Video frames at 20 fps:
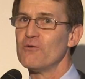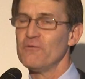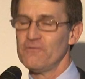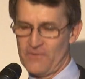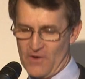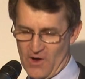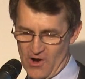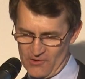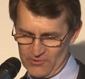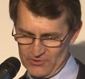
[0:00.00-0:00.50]

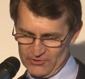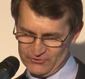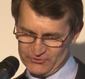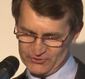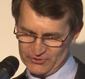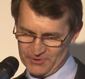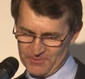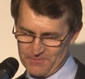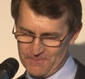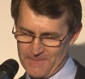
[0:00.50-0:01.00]
of
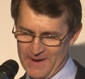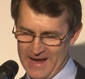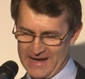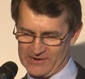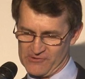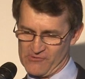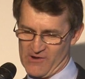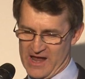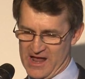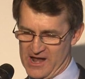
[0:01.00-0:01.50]
origin
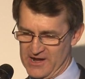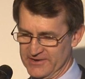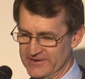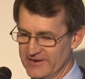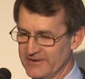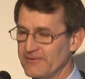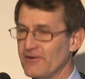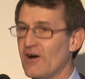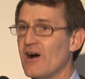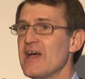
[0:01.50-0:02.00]
background,
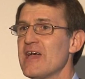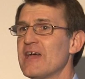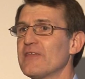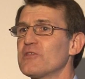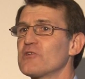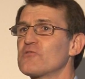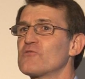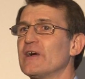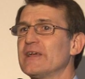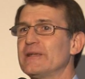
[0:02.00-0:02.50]
and I had
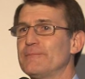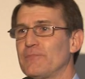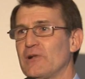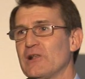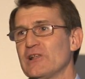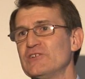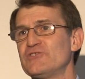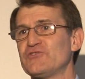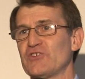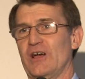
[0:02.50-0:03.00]
the great
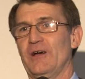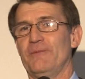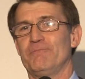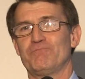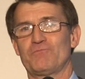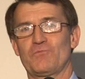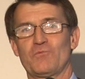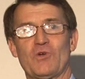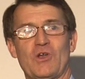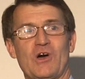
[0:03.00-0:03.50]
pleasure
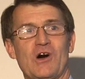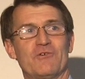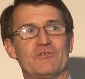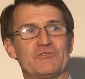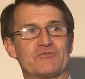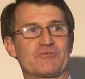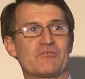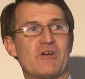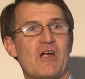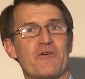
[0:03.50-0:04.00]
when I
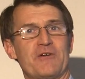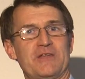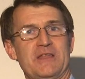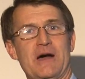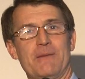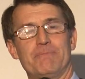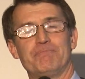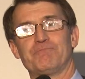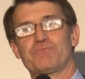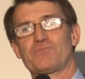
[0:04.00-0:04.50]
was growing
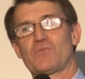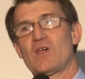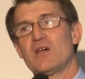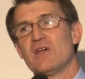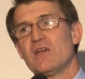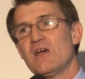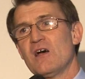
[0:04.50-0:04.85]
up